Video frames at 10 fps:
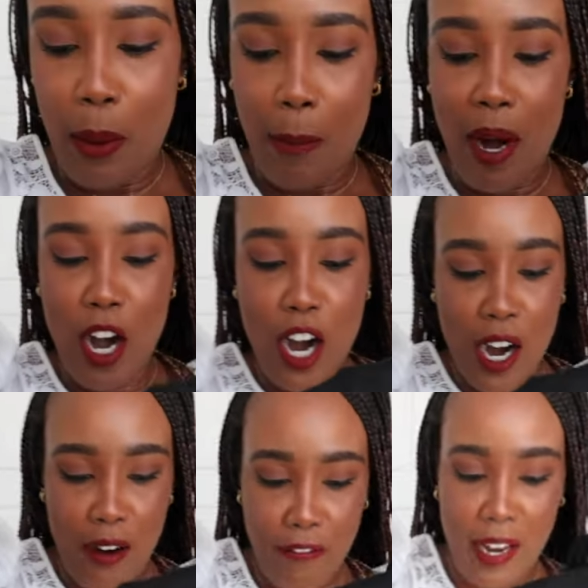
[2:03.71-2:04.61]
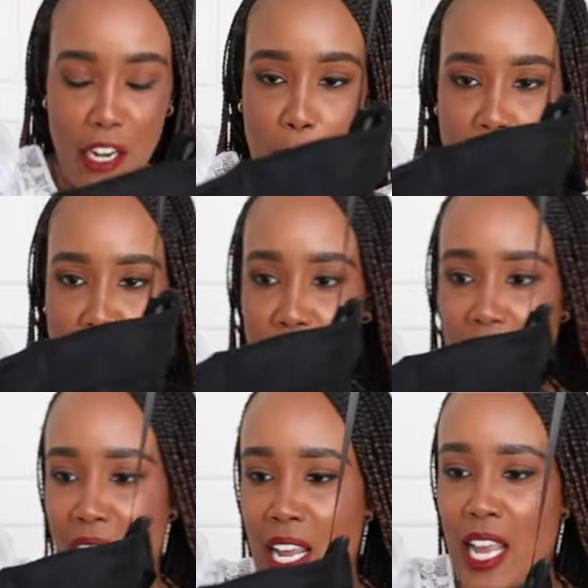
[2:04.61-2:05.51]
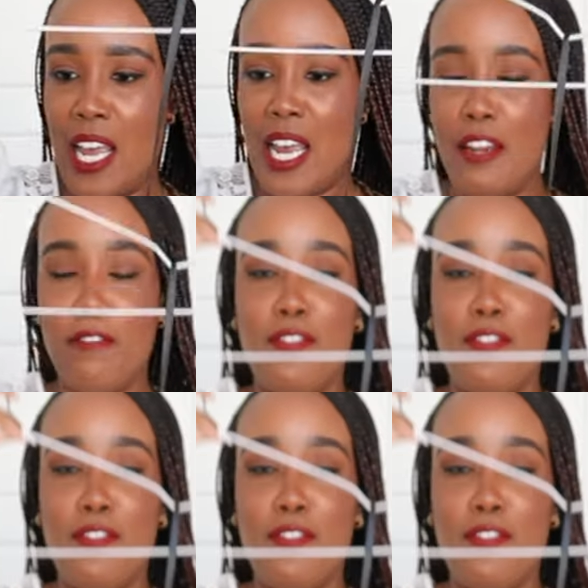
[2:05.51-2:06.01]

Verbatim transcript: Perfect, perfect. It